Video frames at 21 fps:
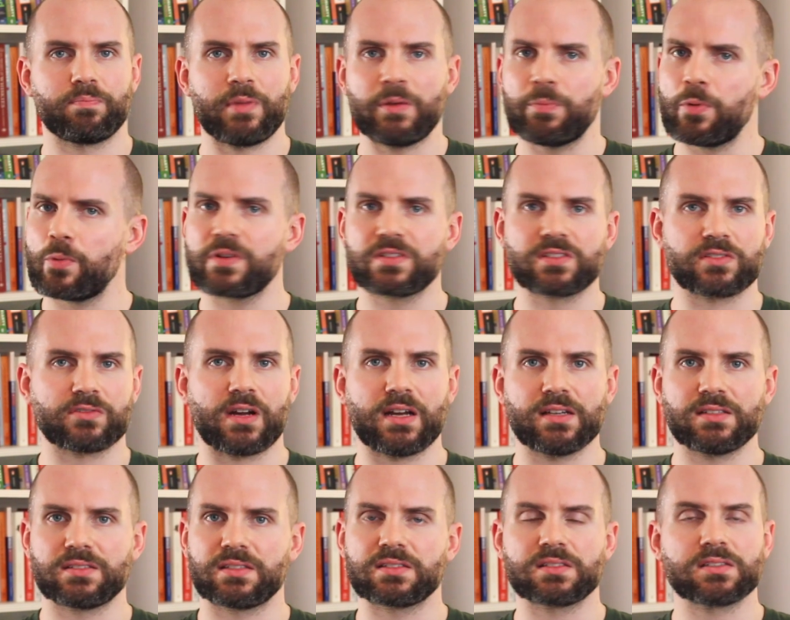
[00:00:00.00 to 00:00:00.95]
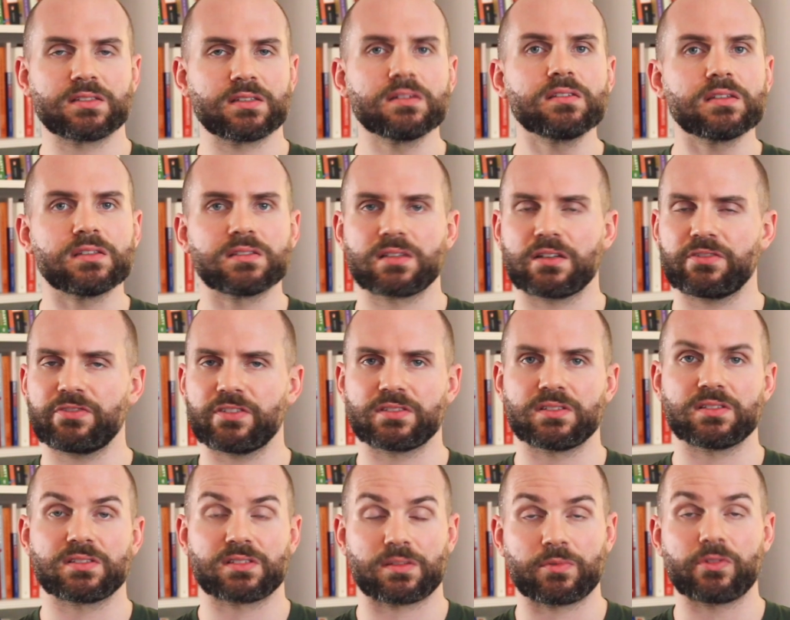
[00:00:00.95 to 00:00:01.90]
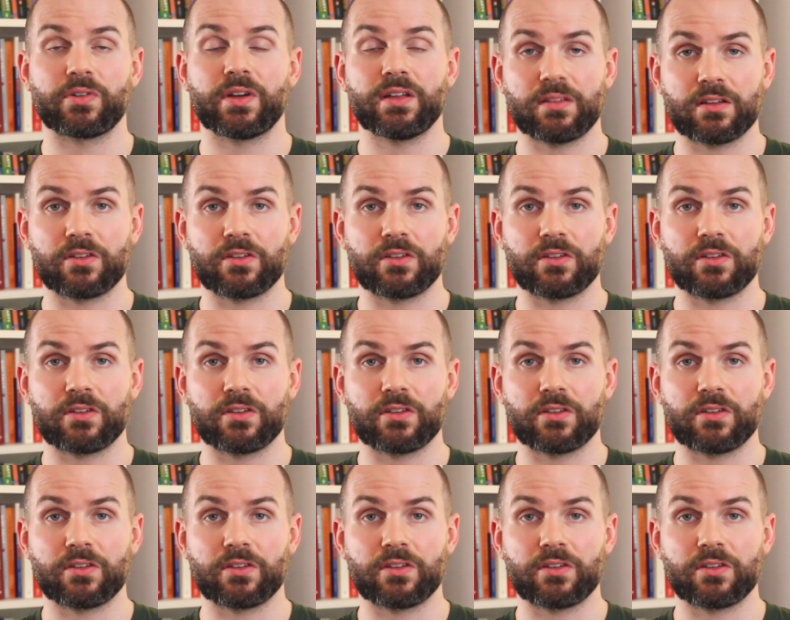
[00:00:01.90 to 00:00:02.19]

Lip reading: People with psoriasis clearly suffer to some great